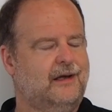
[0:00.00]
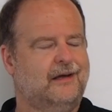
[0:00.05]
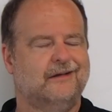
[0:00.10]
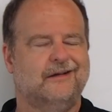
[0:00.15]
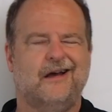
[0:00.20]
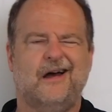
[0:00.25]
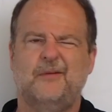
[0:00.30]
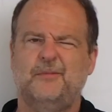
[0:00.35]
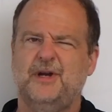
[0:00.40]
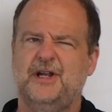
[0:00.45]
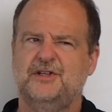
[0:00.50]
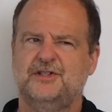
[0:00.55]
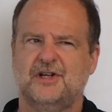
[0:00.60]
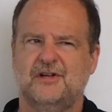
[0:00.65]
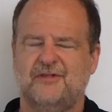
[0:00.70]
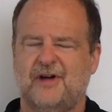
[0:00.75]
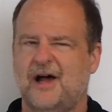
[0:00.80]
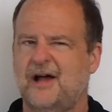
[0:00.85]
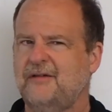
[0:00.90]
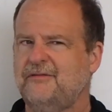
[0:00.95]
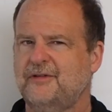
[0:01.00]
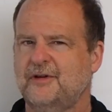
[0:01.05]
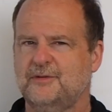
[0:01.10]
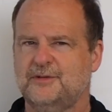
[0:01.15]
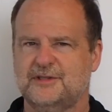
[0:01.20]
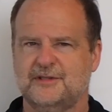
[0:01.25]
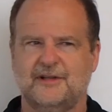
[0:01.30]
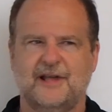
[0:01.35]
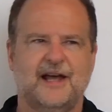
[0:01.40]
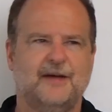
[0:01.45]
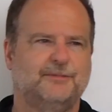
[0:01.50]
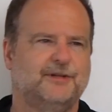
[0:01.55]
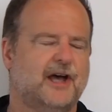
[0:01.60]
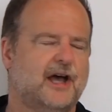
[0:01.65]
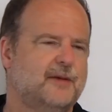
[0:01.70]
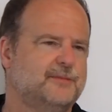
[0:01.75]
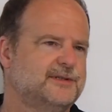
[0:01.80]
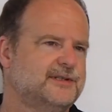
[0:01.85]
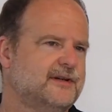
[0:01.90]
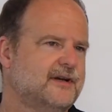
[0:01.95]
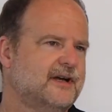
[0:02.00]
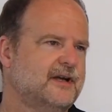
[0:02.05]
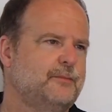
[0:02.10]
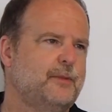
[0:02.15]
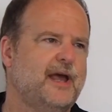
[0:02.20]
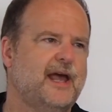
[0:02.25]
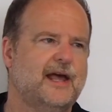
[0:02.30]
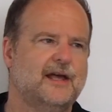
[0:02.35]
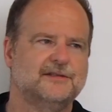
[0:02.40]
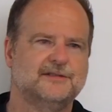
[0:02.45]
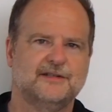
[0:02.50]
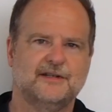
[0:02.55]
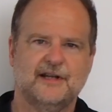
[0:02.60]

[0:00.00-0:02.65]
combination of iPhones and laptops and iPads